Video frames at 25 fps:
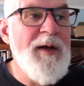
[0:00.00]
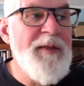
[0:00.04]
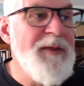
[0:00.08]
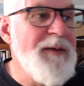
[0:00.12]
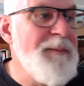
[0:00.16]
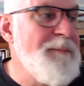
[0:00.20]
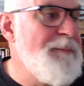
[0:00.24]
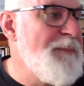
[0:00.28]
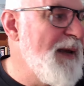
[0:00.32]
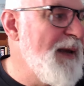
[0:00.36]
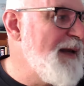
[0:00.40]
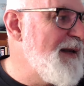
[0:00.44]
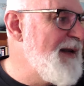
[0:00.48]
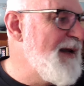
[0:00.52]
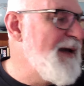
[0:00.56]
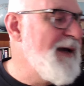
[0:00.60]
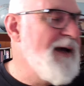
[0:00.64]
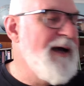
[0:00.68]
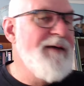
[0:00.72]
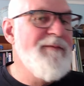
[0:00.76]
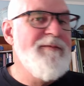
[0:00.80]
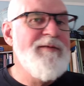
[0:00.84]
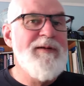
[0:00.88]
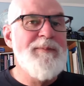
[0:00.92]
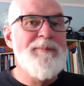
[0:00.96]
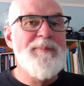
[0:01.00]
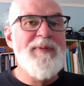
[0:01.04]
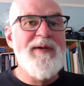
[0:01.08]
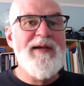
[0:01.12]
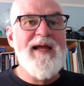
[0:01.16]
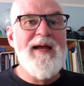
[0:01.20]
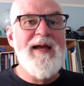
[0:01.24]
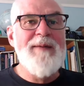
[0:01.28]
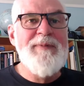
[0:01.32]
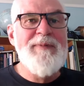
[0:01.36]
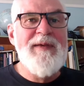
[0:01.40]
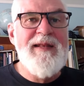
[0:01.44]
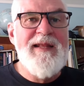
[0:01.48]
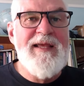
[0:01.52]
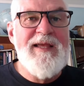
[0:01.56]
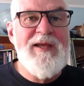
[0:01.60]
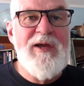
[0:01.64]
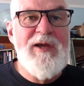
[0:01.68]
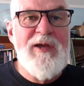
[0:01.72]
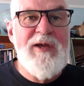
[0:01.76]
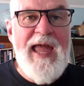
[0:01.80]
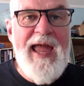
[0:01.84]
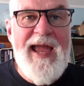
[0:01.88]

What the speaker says: bother bending over to pick up any